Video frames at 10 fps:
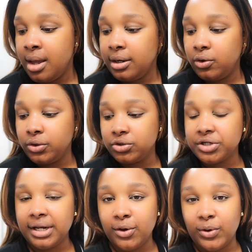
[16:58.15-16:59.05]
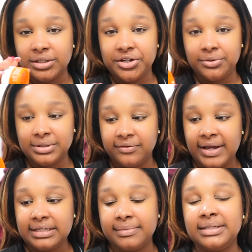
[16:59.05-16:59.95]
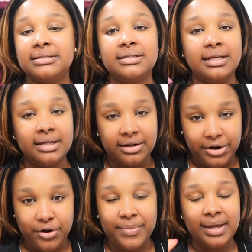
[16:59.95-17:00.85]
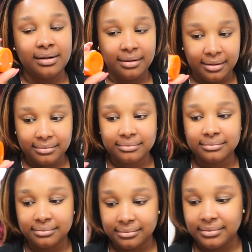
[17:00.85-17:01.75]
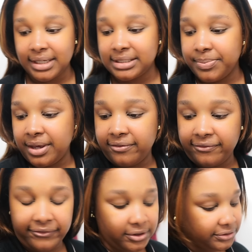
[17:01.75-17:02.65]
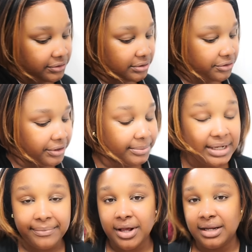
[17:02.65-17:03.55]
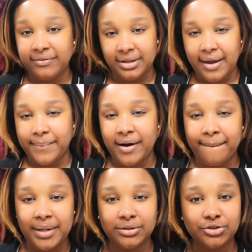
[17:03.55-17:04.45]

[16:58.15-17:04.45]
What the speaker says: Now usually once you're using vitamin C, they recommend SPF, your sunscreen, but I'm not leaving the apartment,